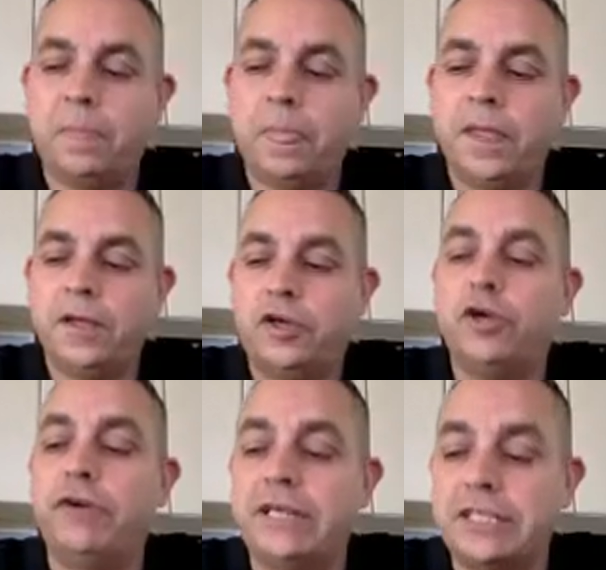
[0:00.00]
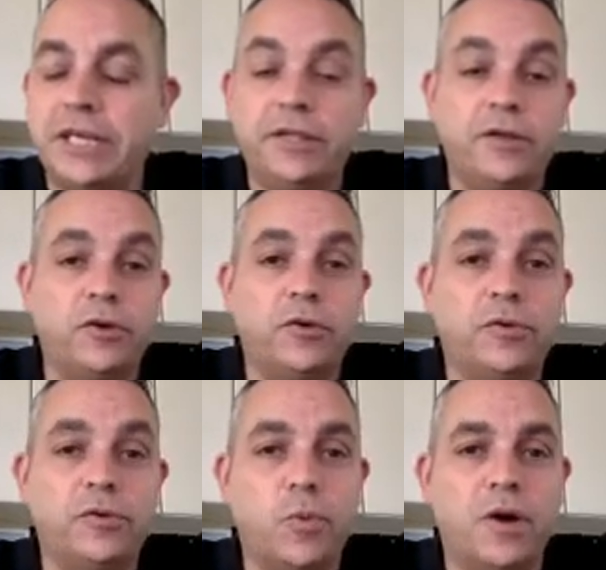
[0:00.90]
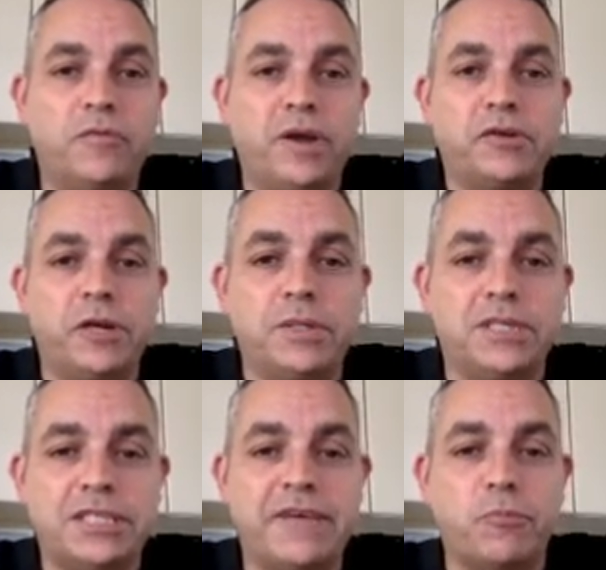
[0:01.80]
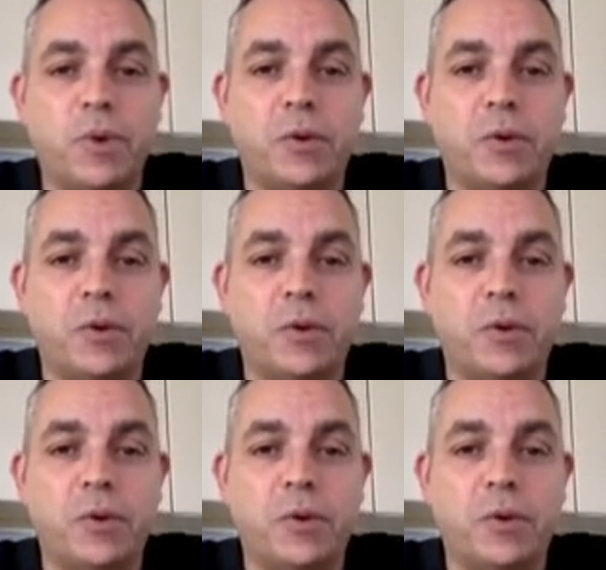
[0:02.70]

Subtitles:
Curiously, that your one victory was a 7-1